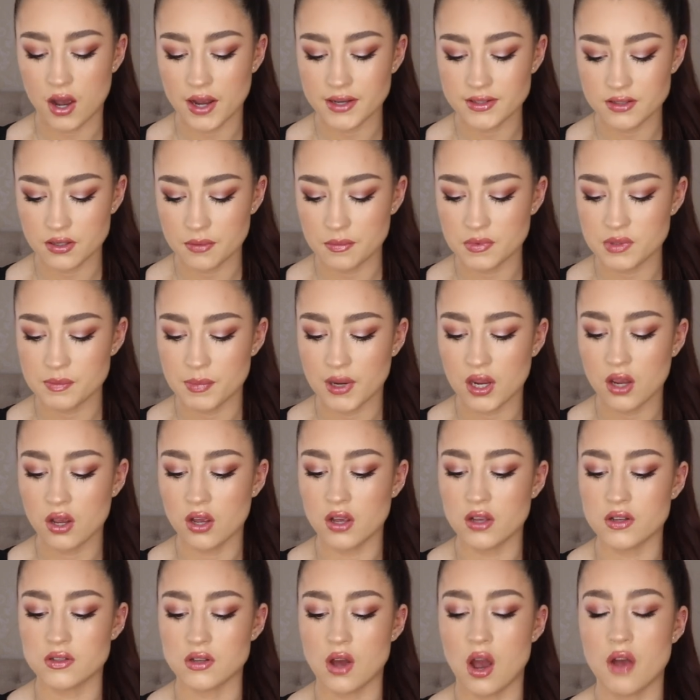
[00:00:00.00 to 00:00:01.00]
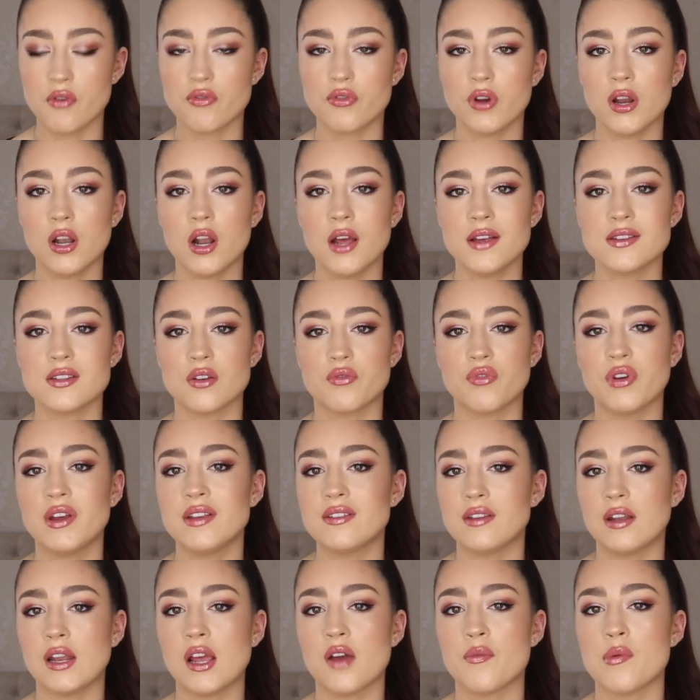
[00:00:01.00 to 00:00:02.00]
items because I realized that
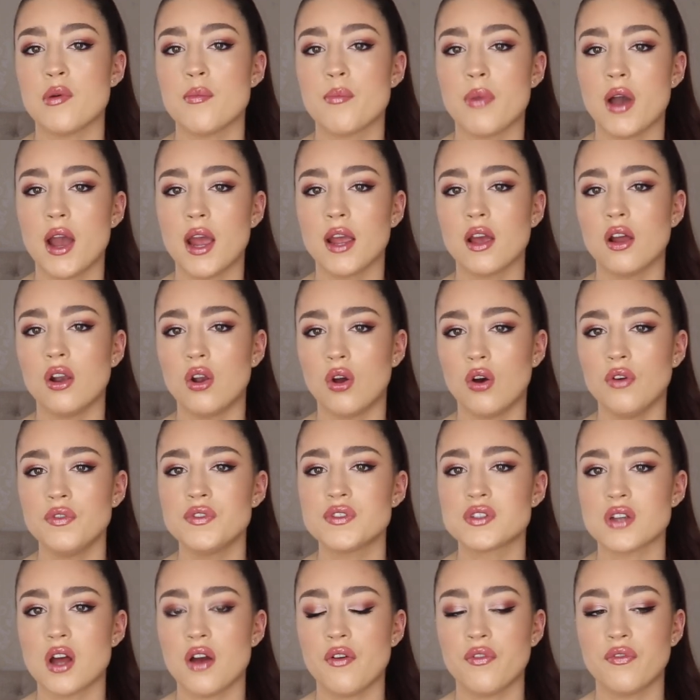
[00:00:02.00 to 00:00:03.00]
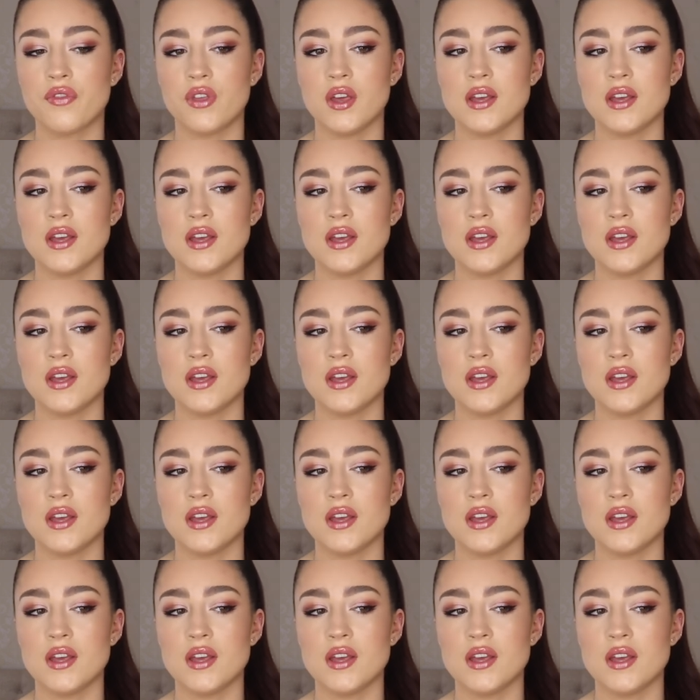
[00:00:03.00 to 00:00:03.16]
recently I've been buying a lot of stuff